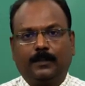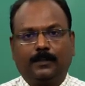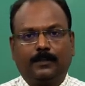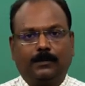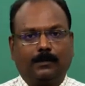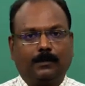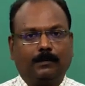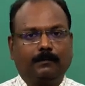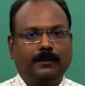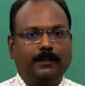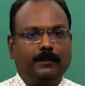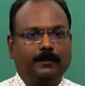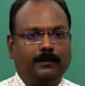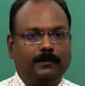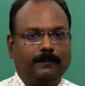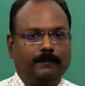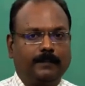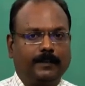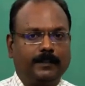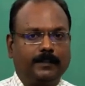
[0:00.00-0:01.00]
resolving
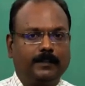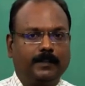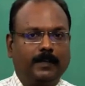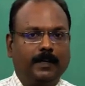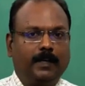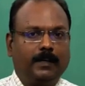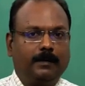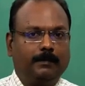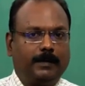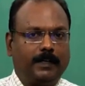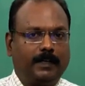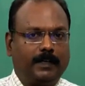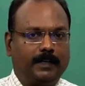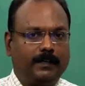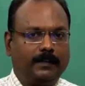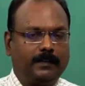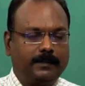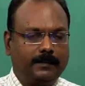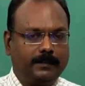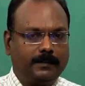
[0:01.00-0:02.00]
conflicts, but
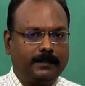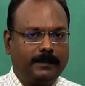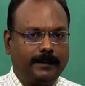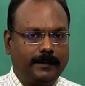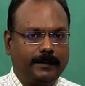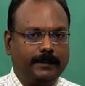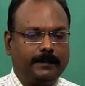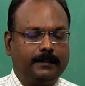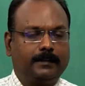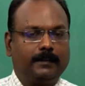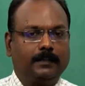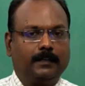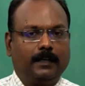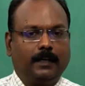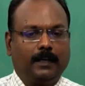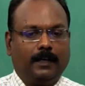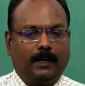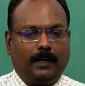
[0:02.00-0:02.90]
at this stage